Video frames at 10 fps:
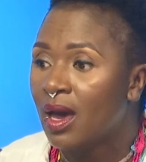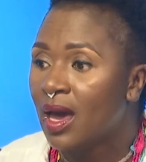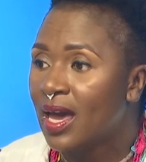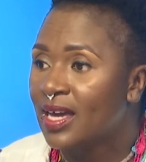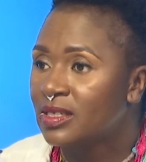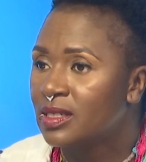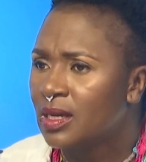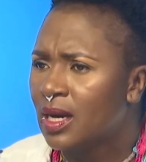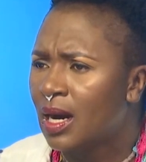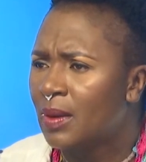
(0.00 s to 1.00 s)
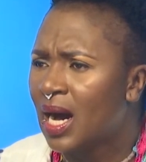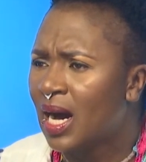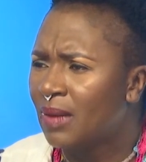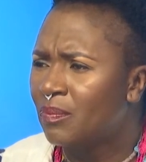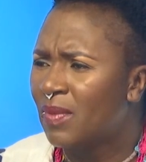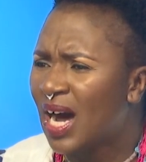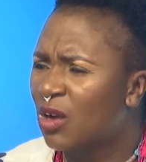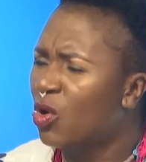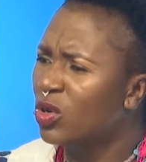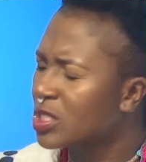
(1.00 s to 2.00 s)
And I
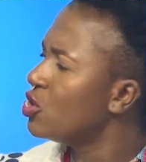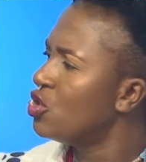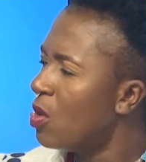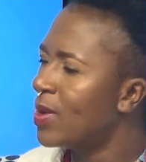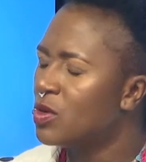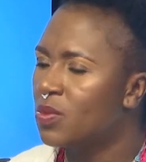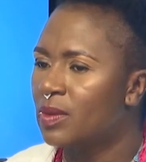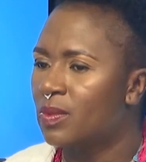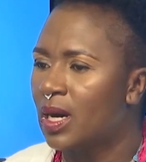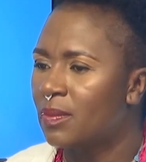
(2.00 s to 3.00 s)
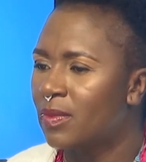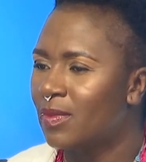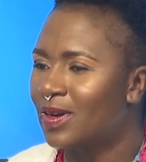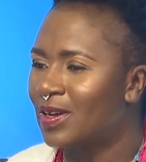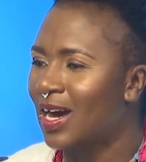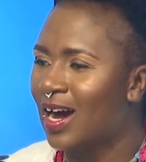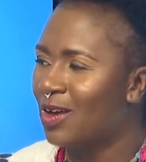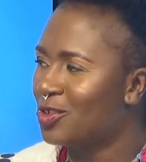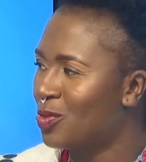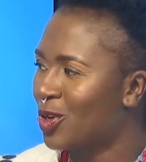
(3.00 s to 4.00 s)
constantly, when you wake,
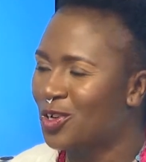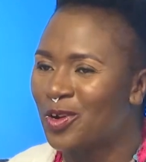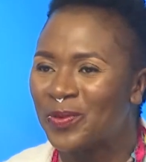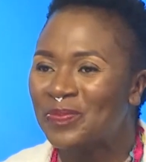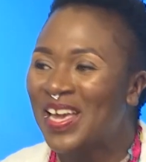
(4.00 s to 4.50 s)
you won't know.